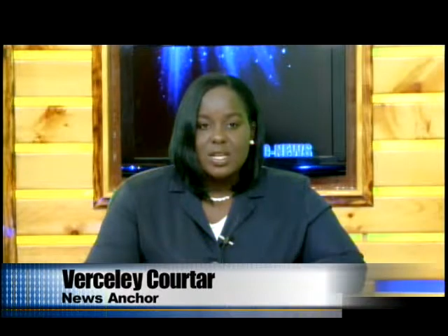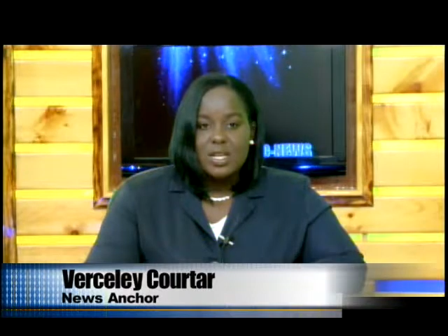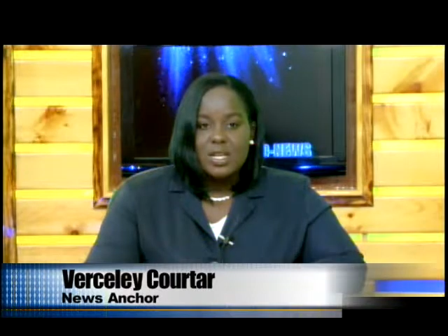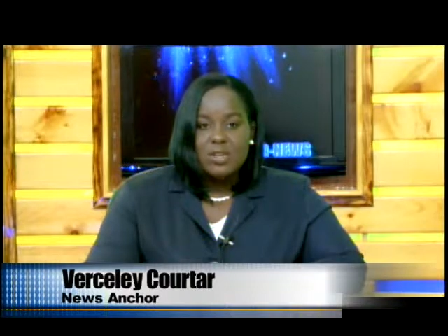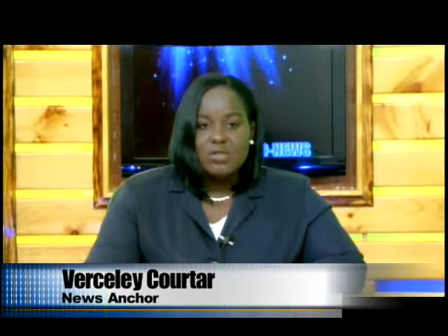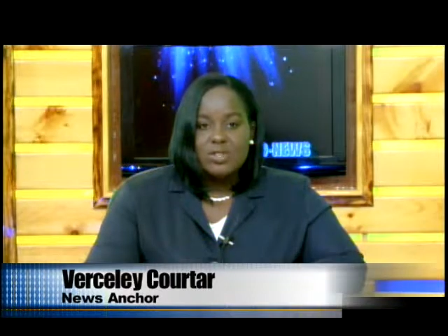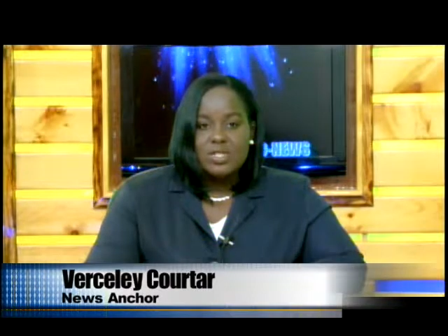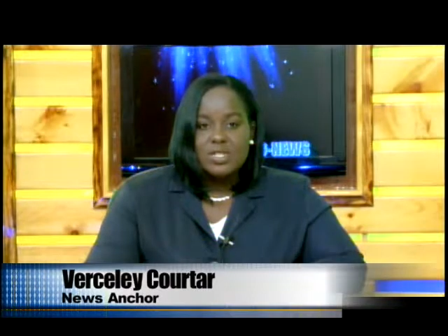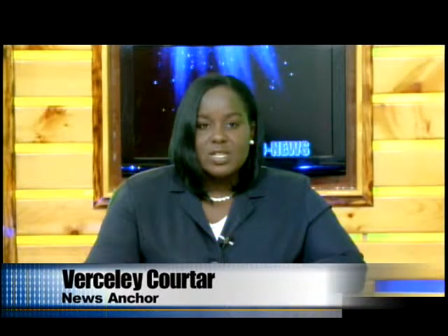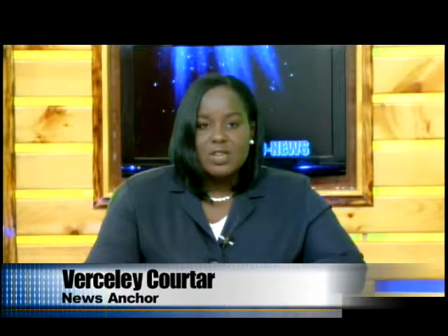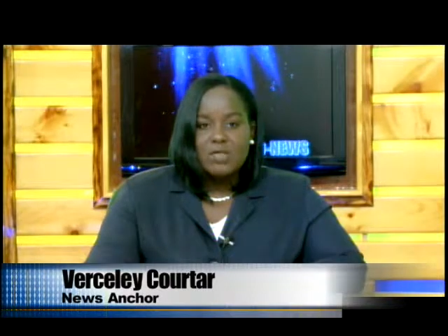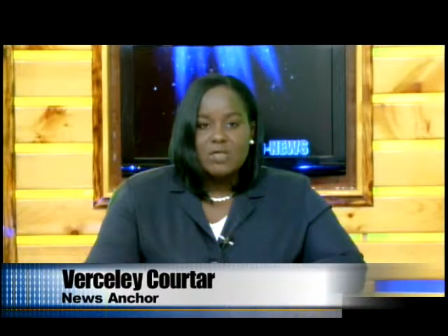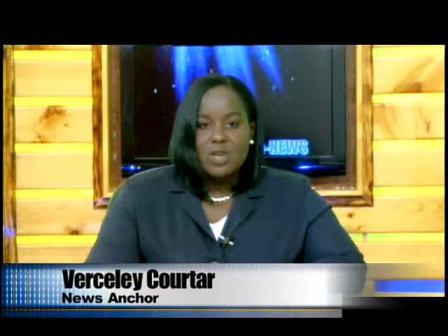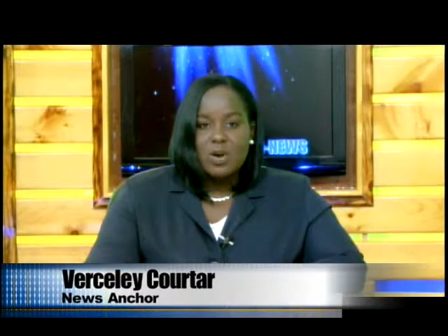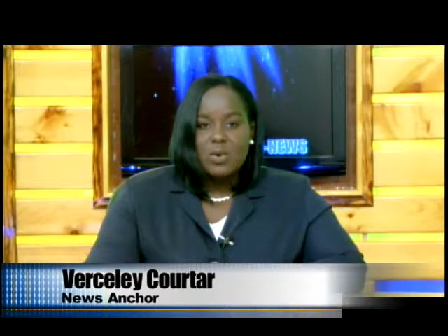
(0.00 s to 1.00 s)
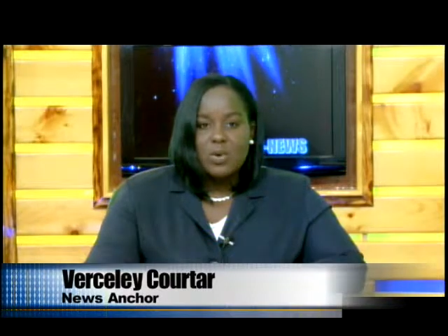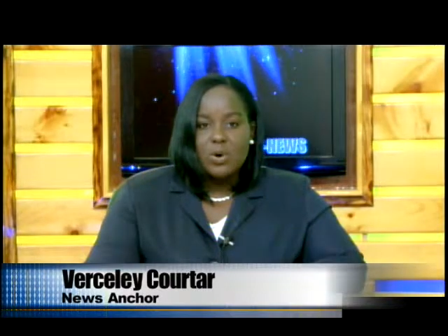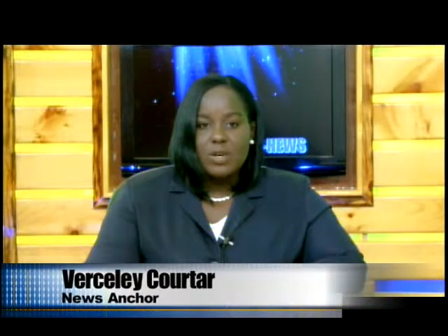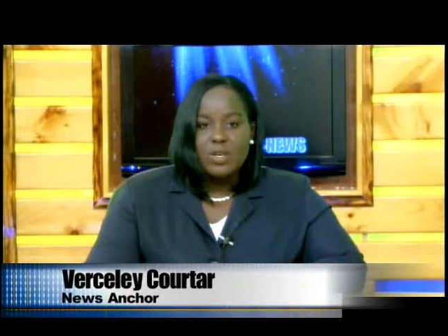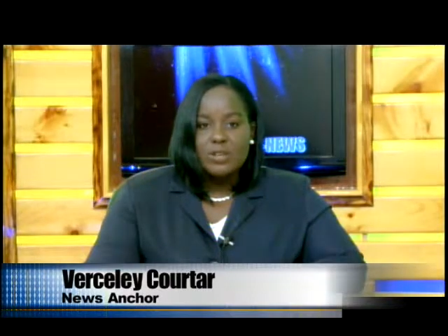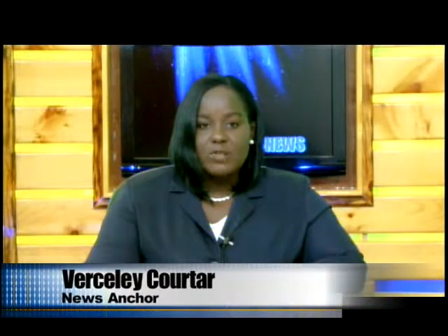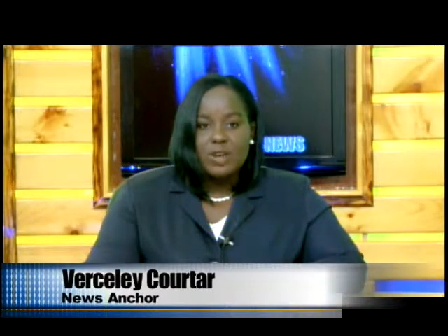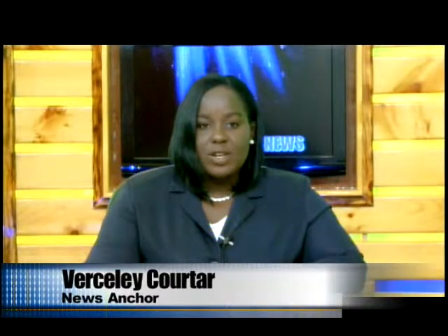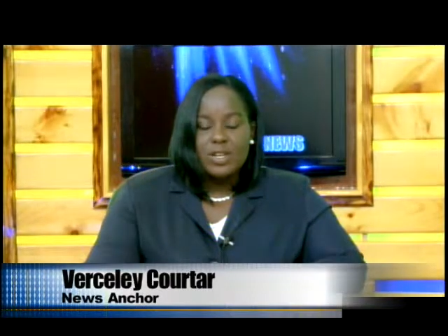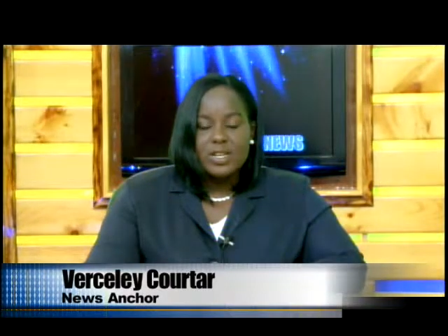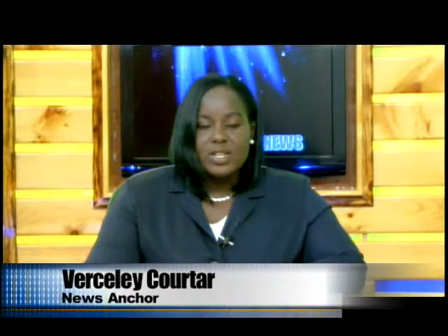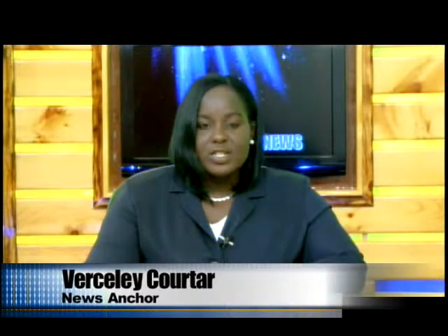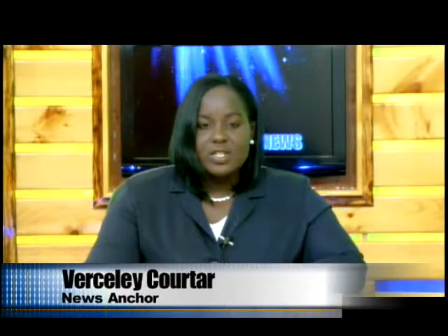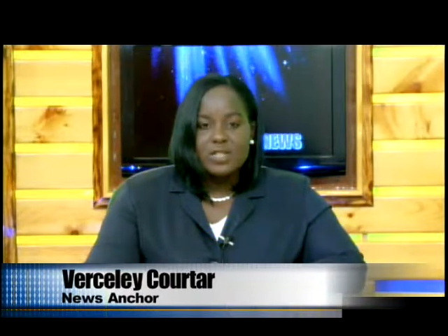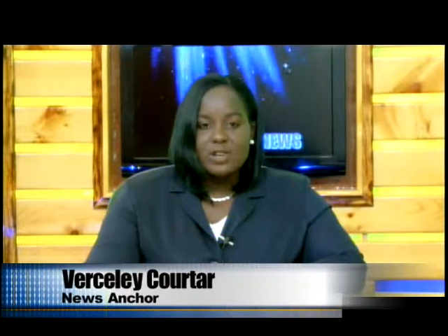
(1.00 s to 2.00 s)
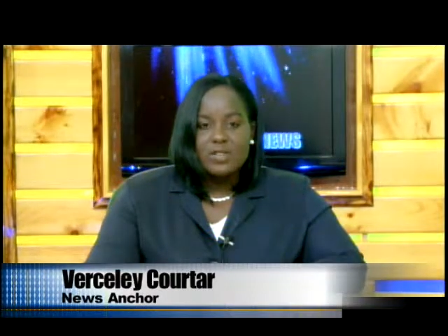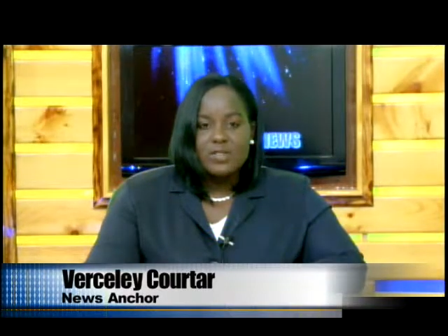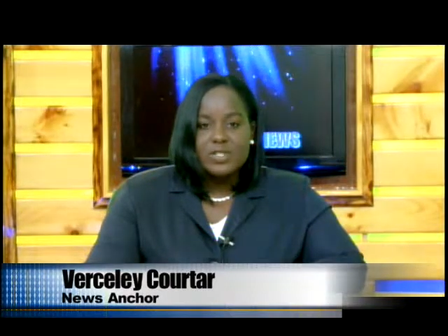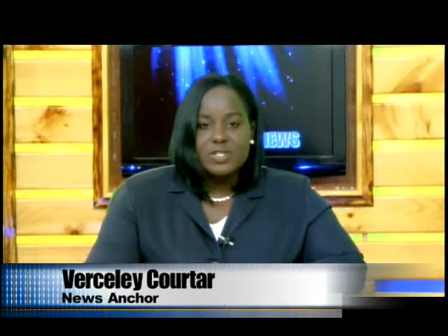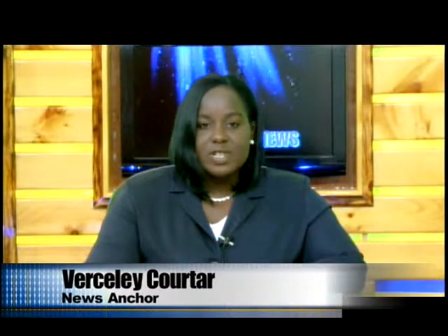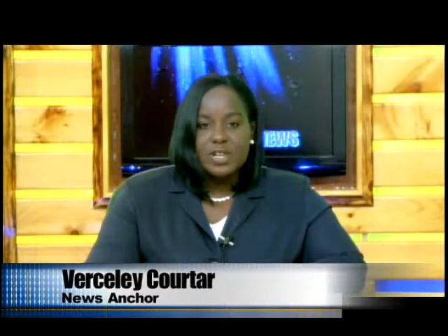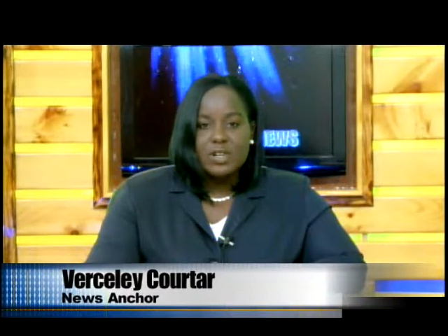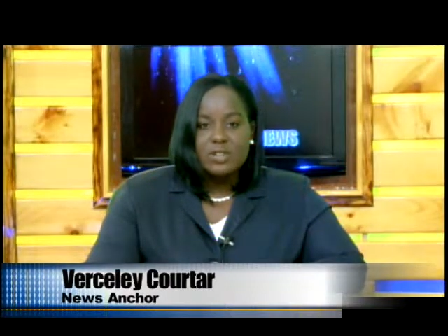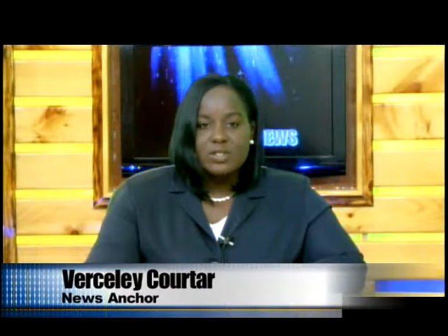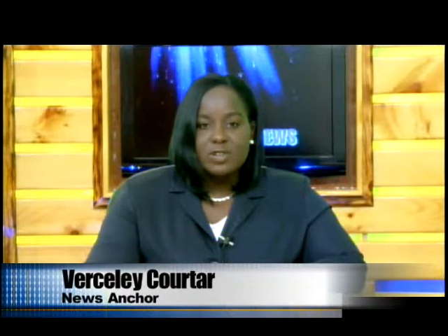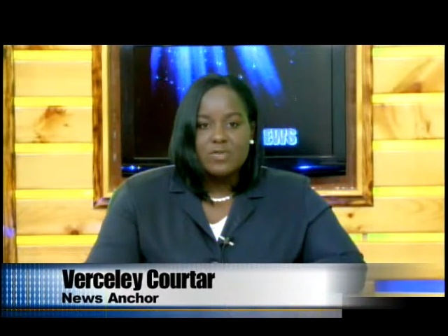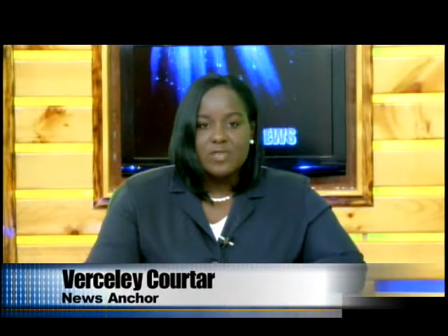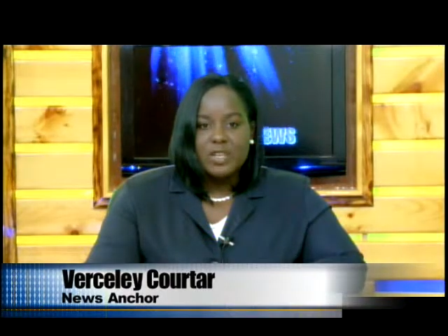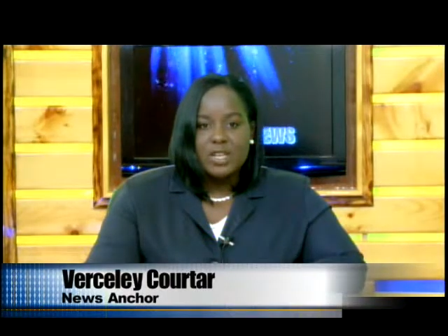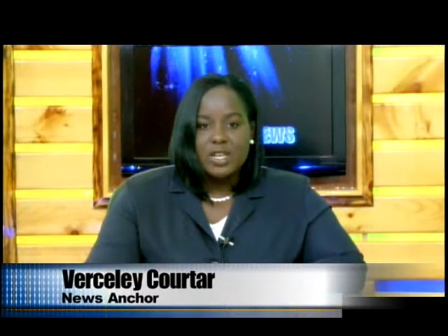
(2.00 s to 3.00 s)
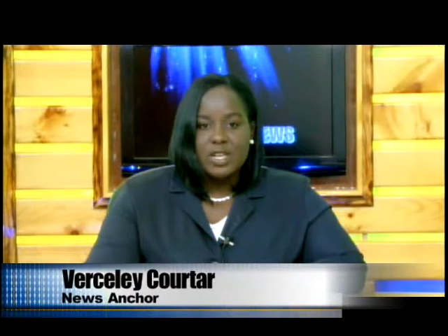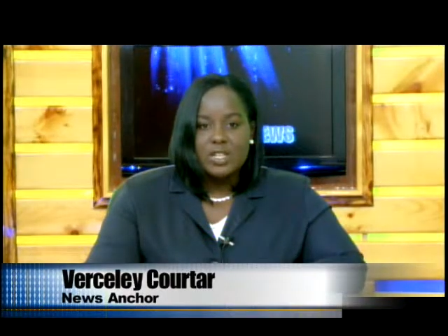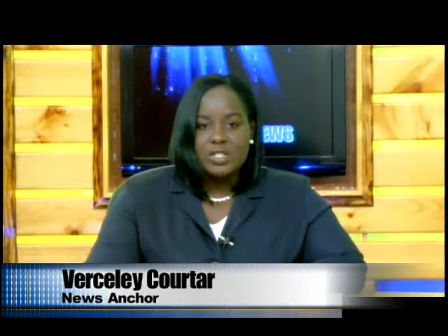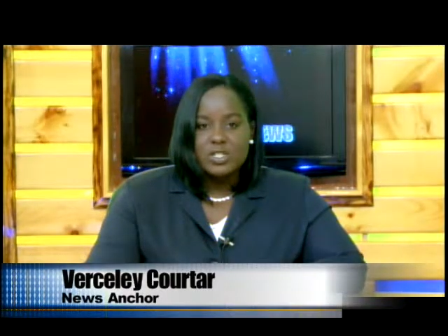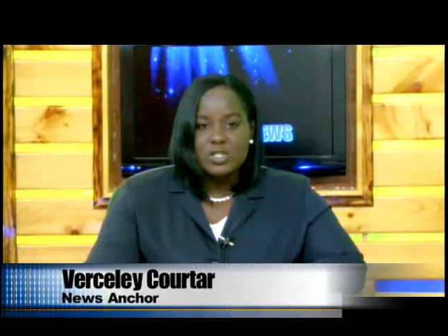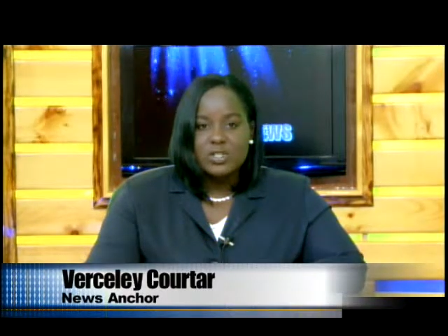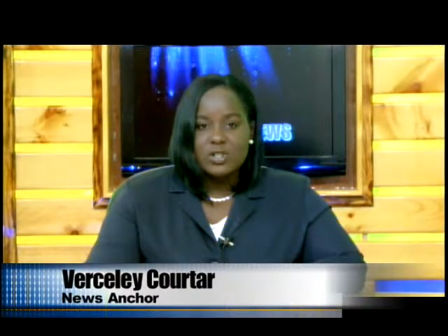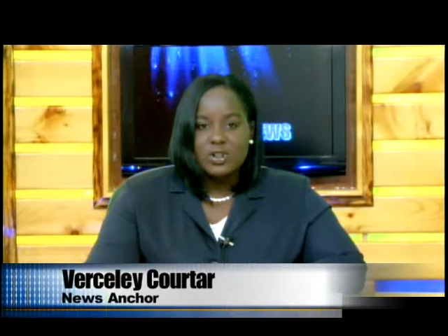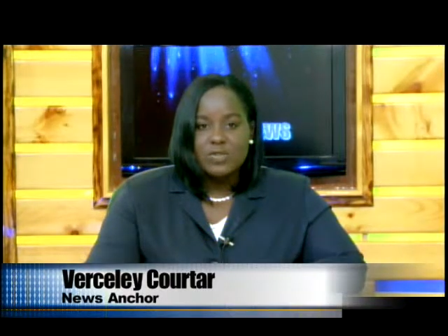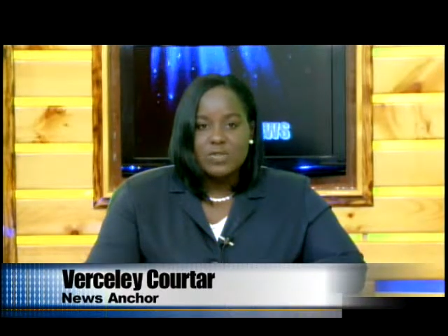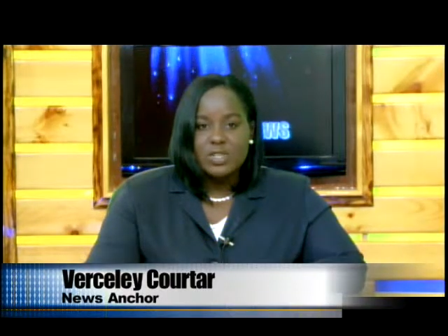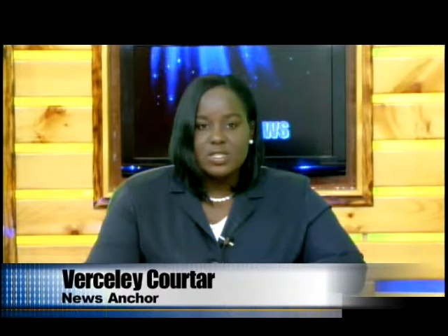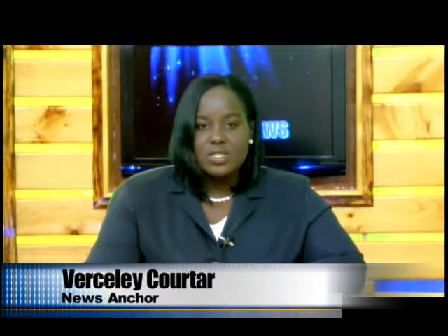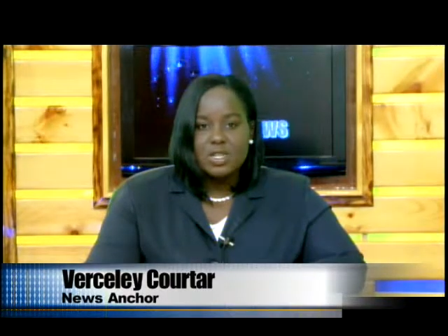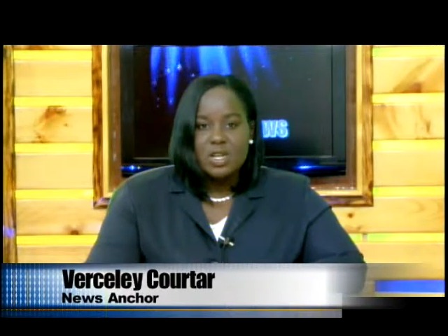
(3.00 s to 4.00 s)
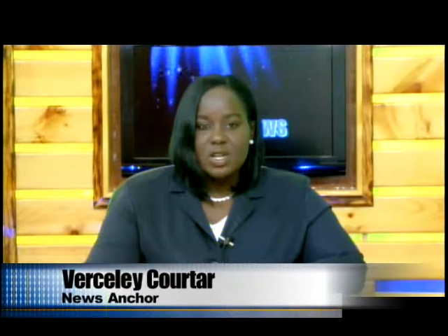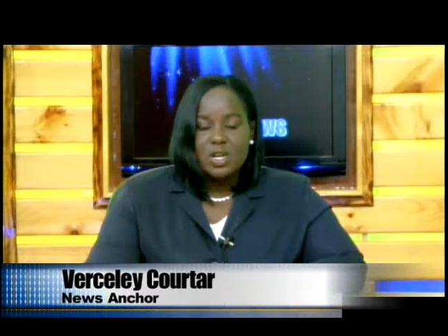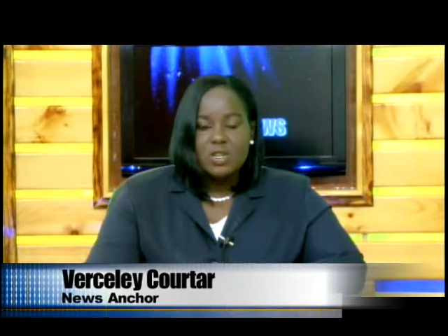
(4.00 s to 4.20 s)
He received the award in recognition of his years of dedication service